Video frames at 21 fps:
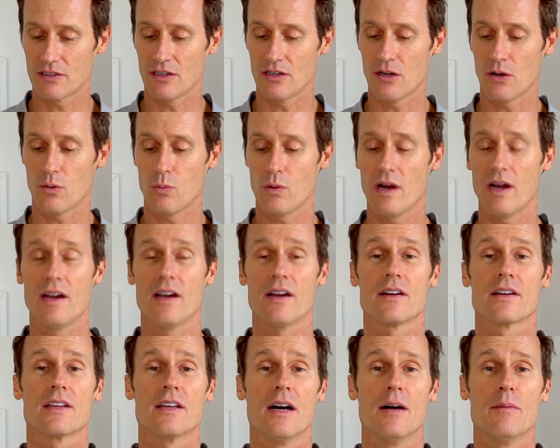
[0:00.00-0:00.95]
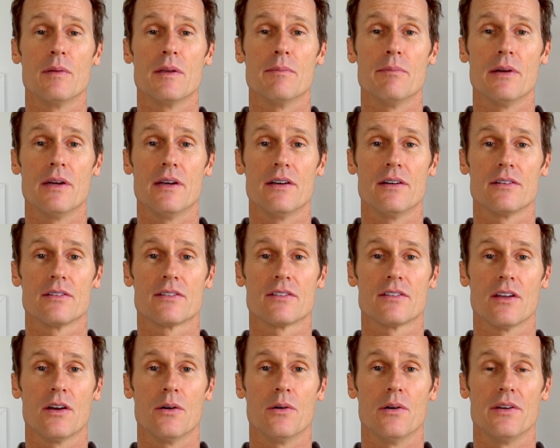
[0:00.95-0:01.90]
you know, why are gummy bears
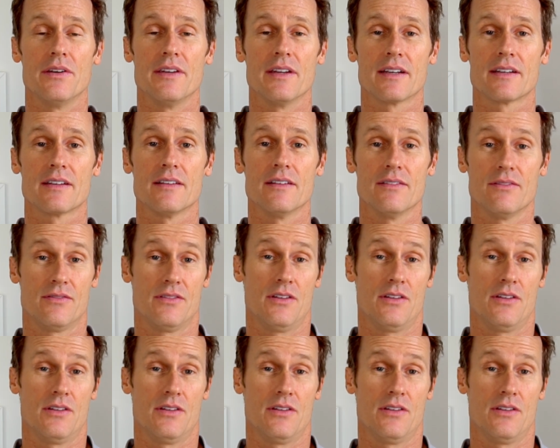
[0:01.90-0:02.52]
so addictive?